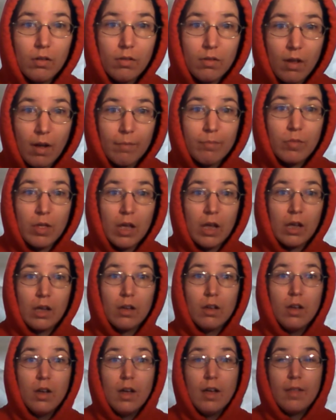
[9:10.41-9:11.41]

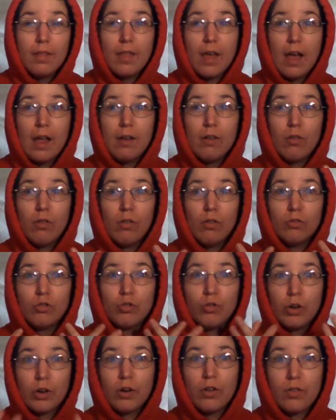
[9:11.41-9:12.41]
something that
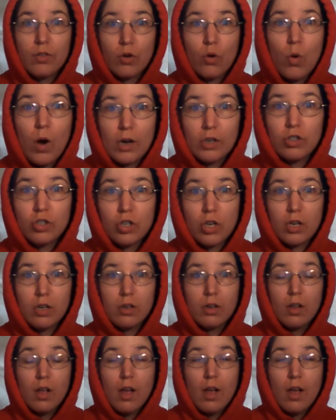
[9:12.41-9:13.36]
triggers a question.